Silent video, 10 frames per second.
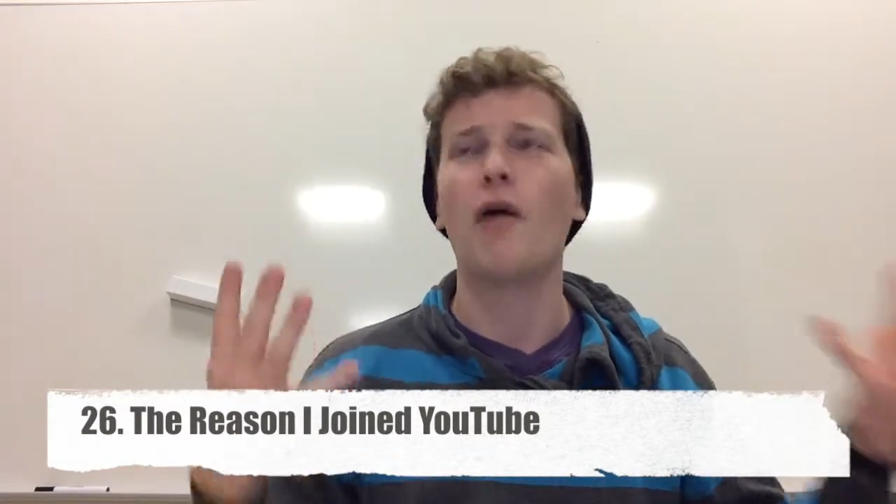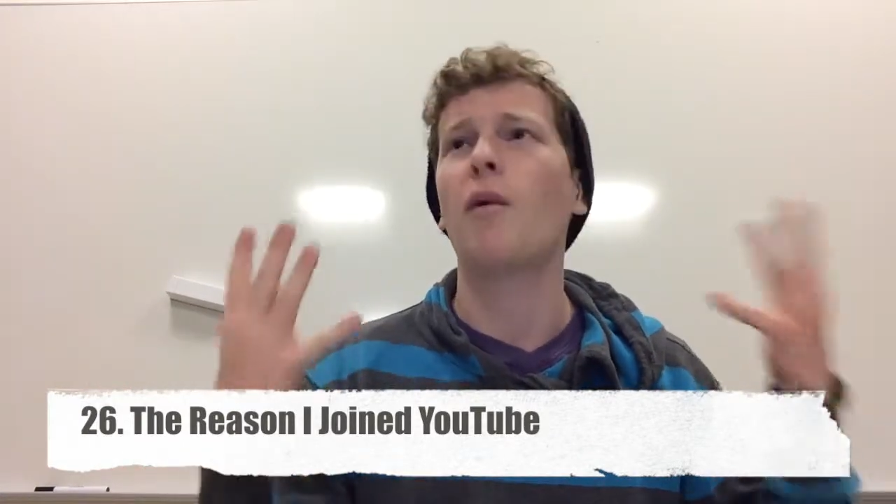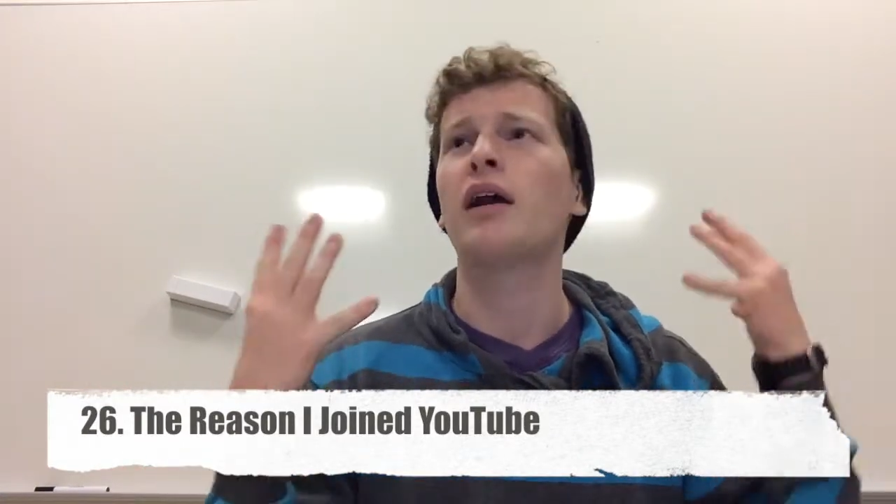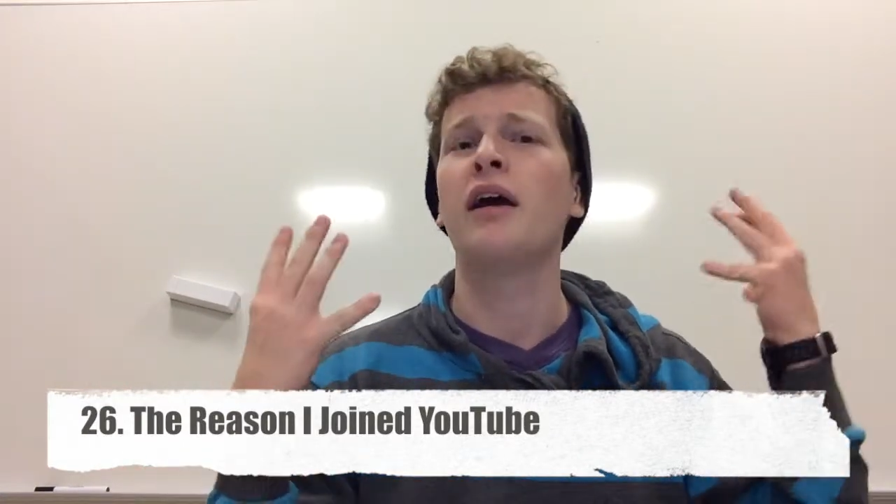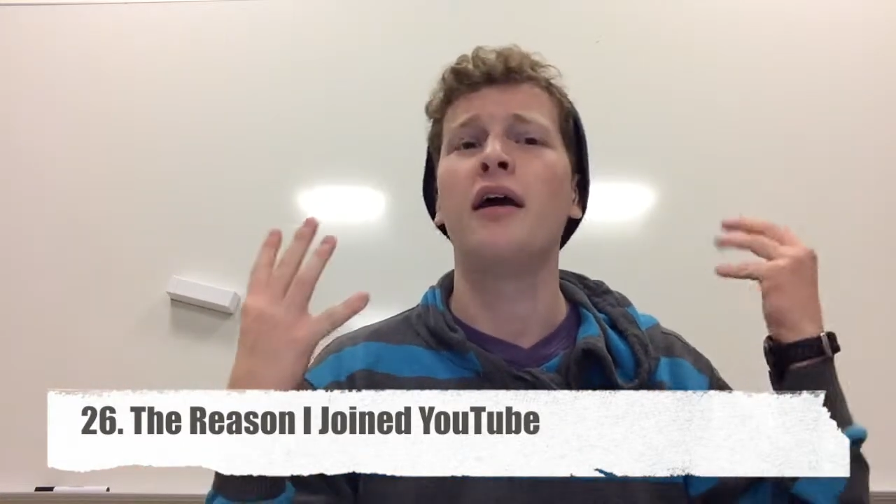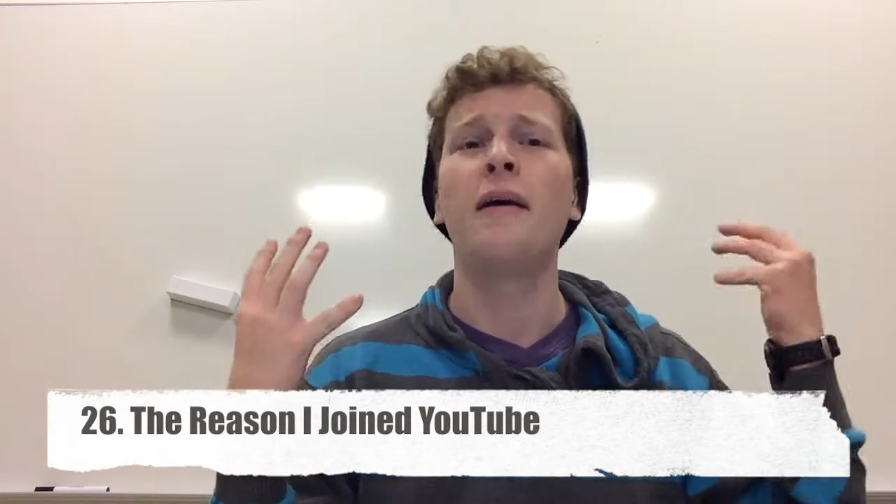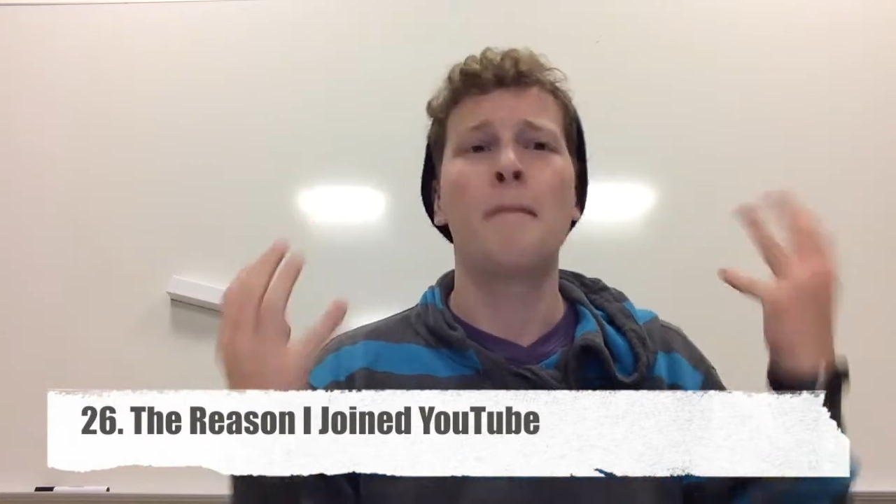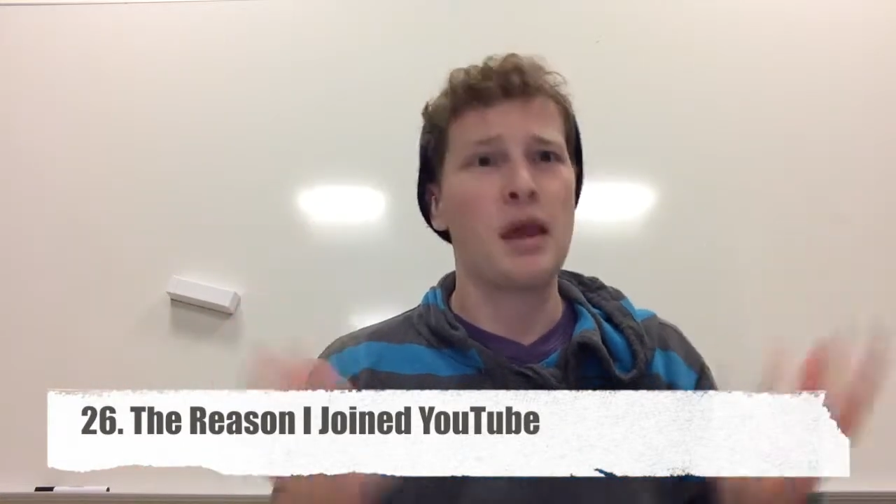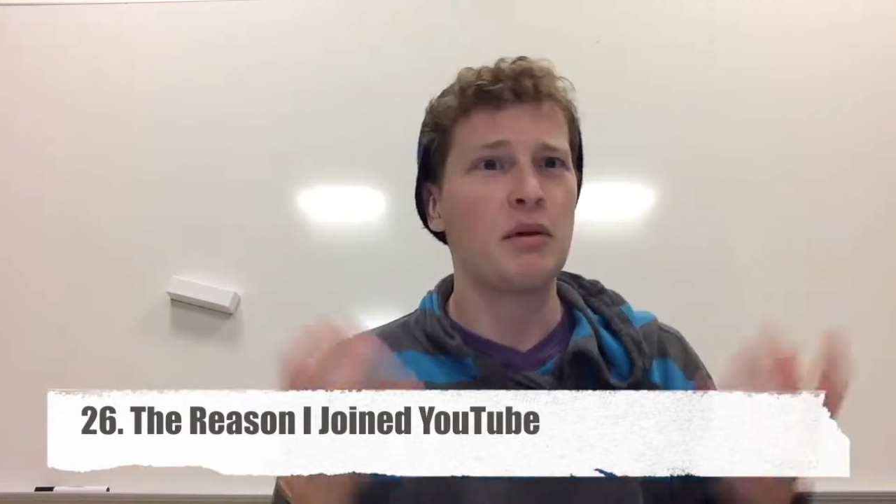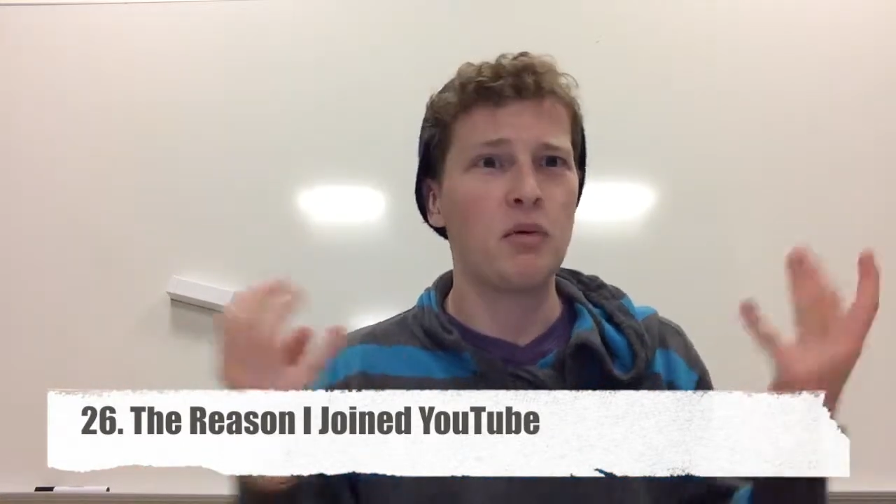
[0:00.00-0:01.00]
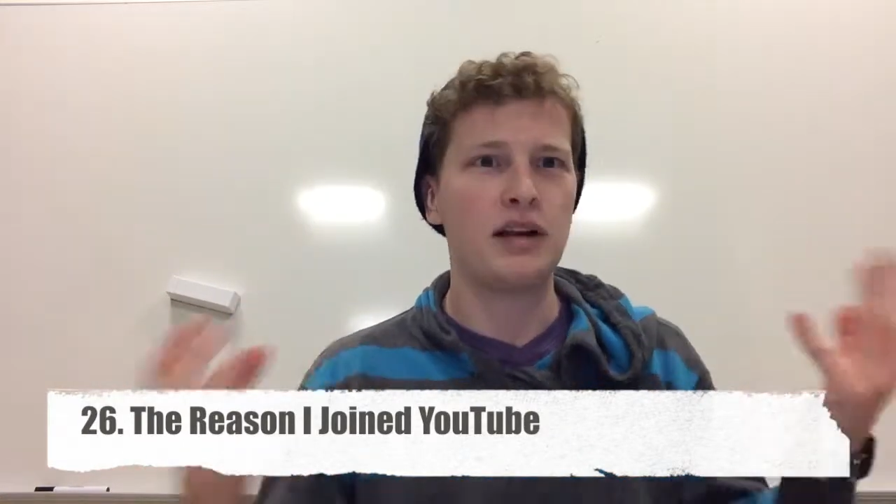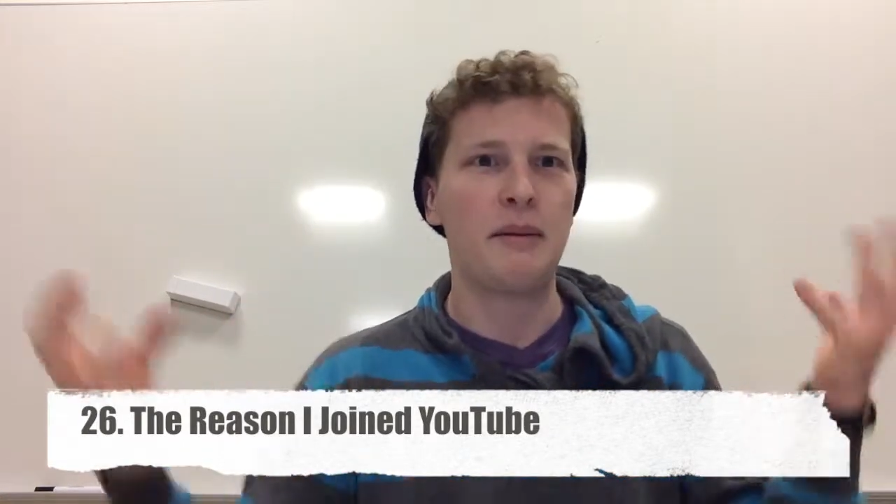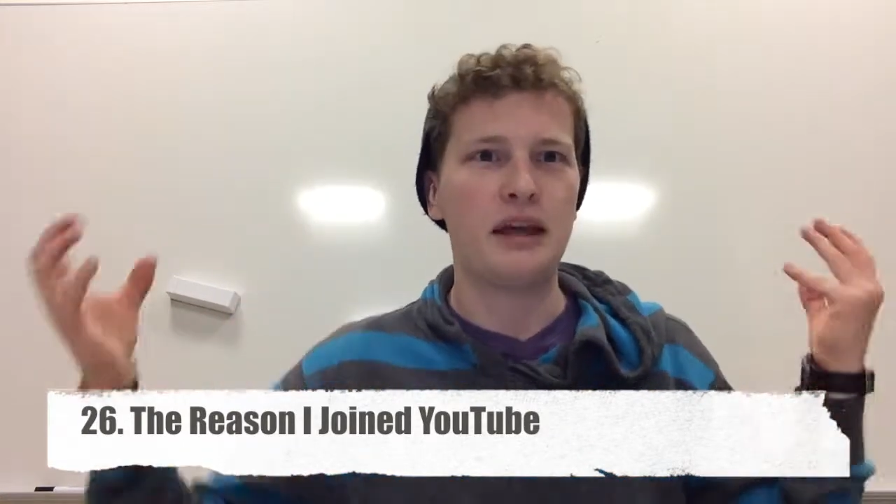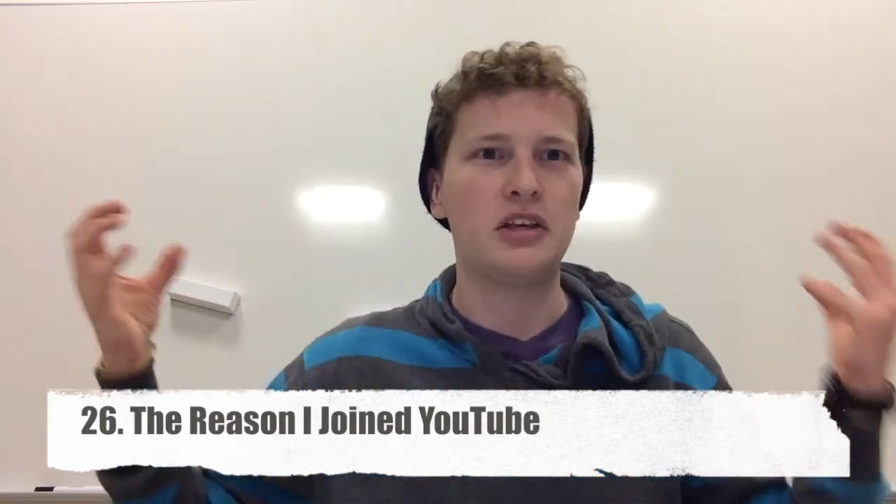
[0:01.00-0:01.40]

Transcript: I want maybe one day make